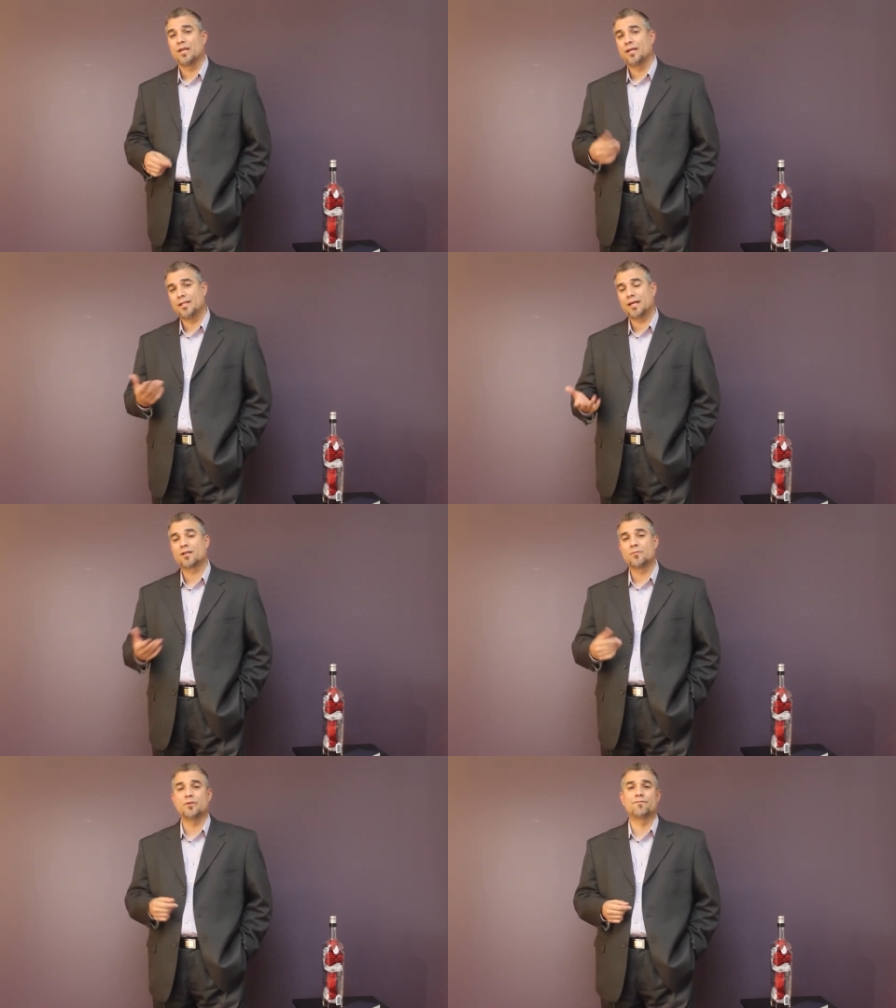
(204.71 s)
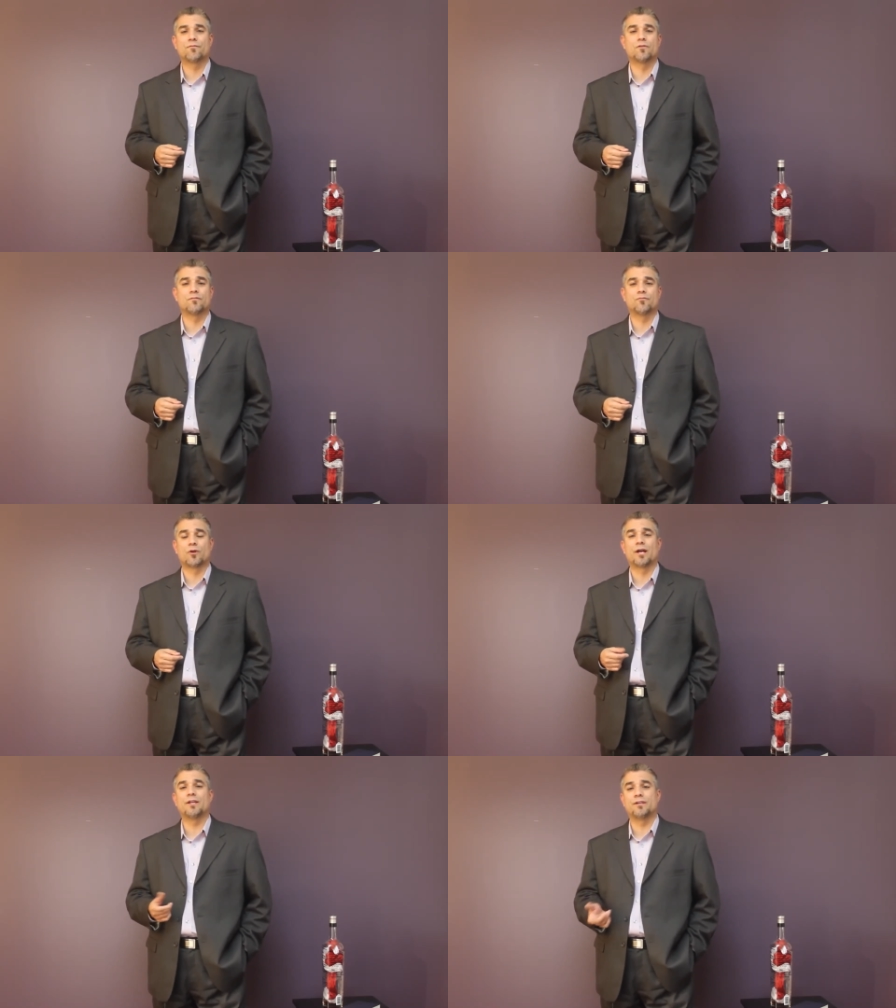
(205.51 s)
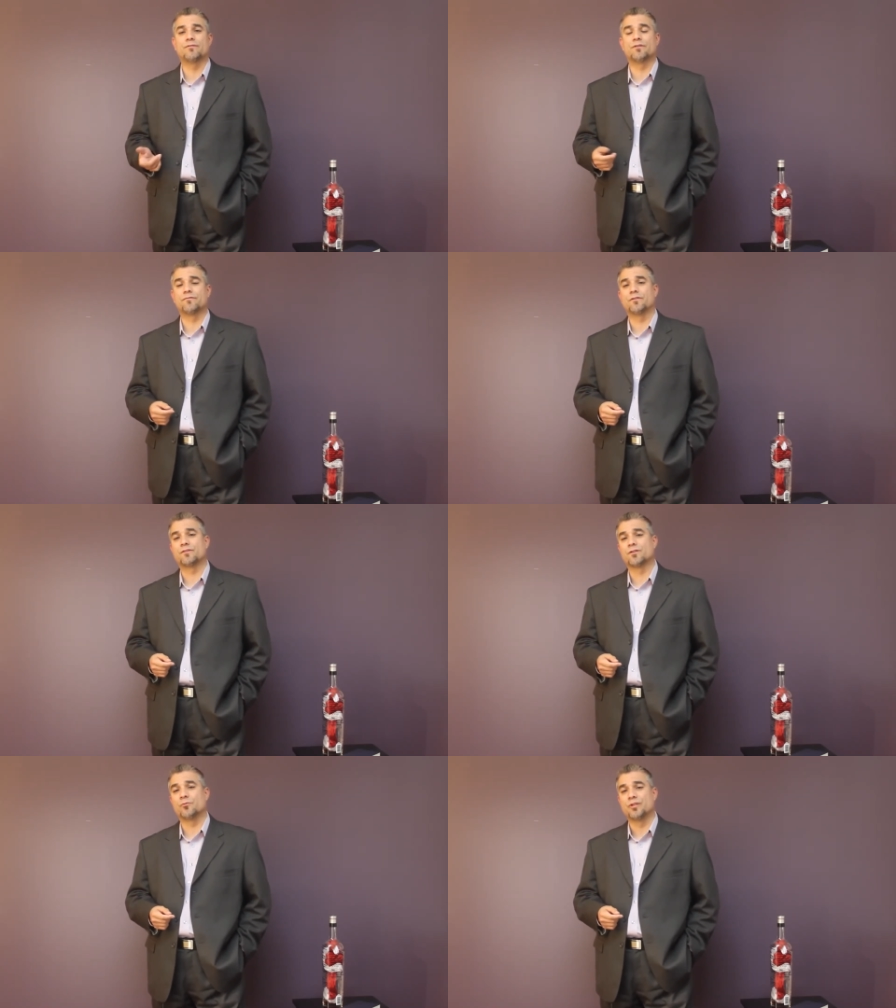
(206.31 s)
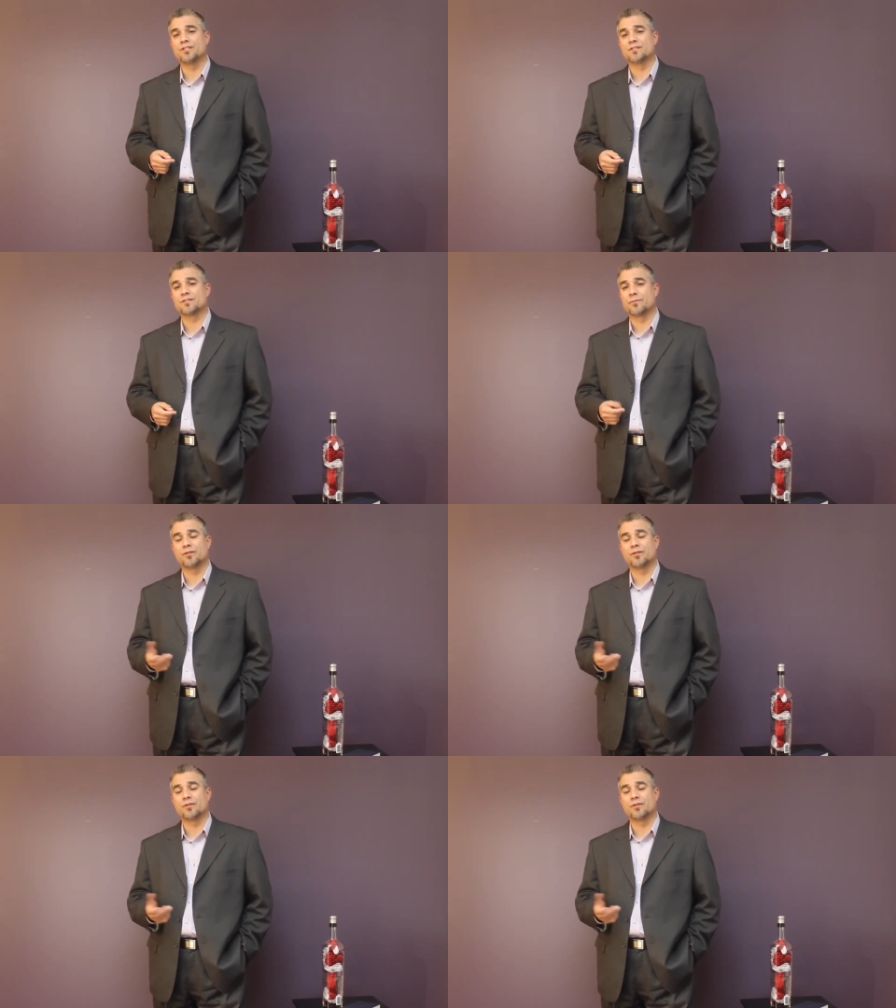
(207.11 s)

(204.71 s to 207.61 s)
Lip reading: And that could be for a variety of different reasons.